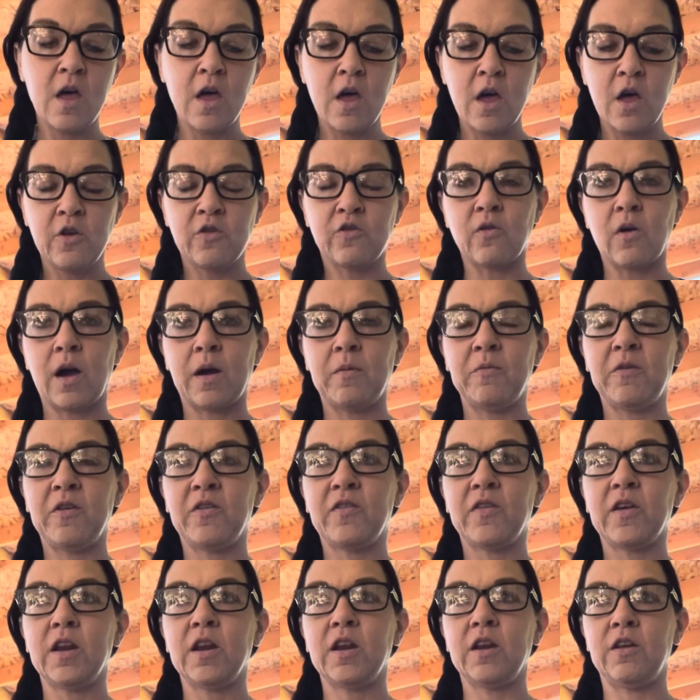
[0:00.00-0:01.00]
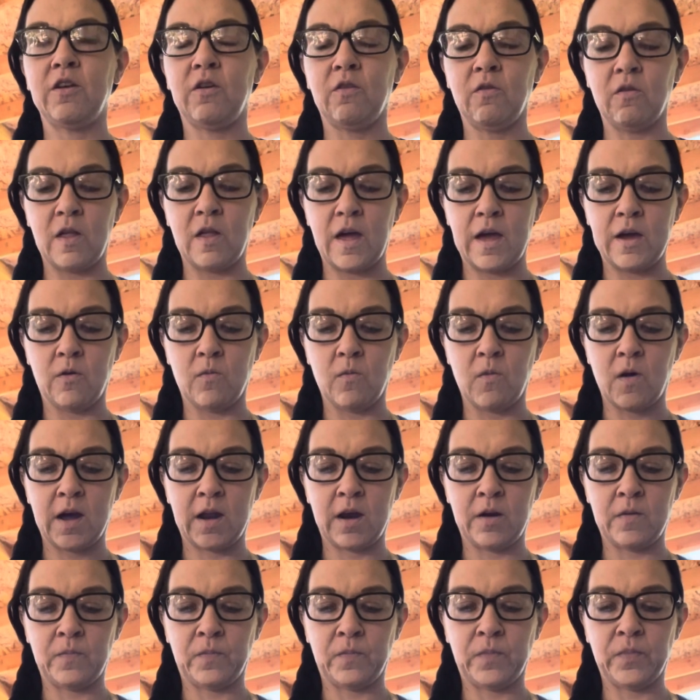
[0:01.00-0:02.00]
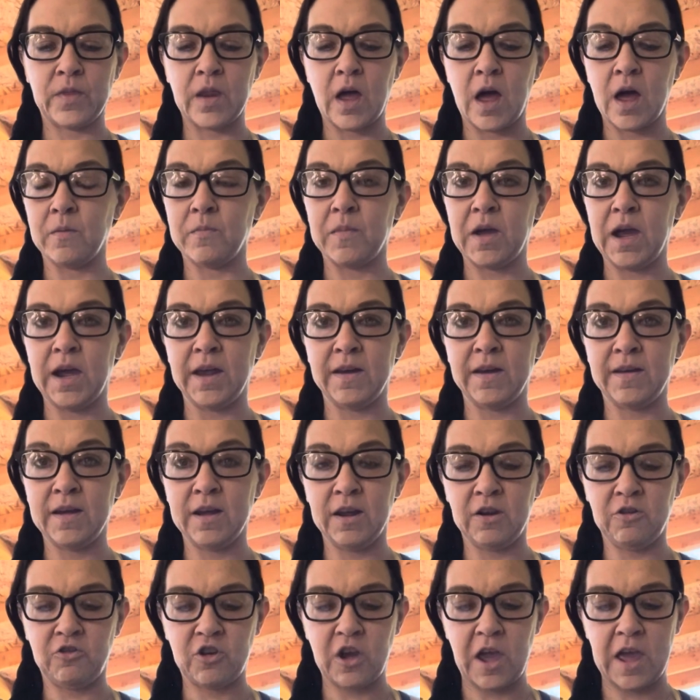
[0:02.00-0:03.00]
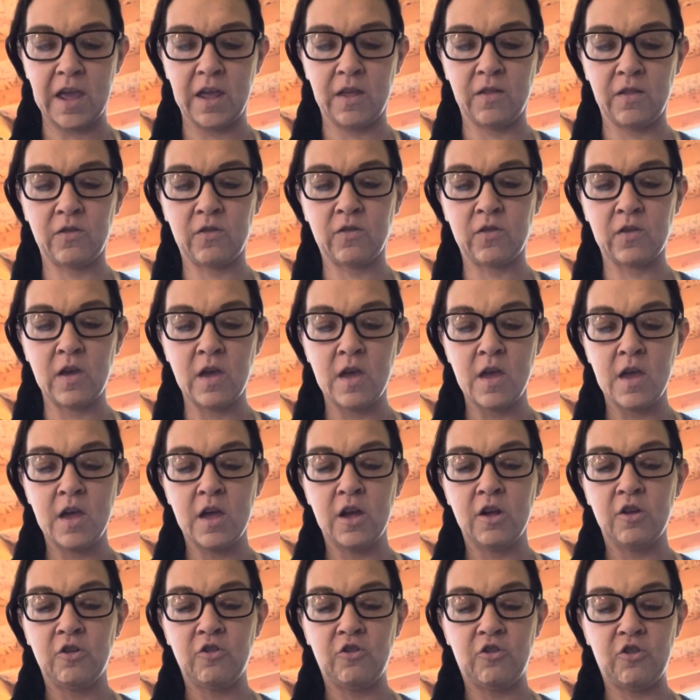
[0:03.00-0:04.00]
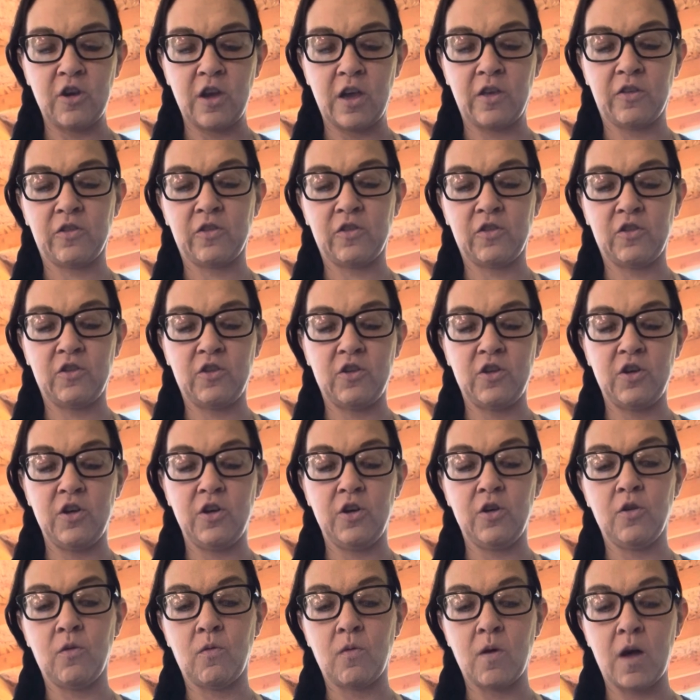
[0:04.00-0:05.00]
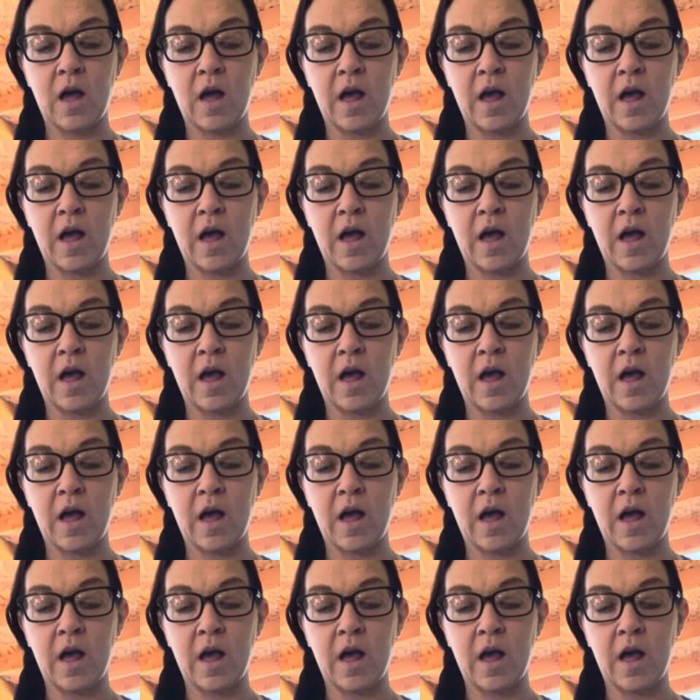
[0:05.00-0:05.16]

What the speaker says: So I'm just gonna do like 18 chains just to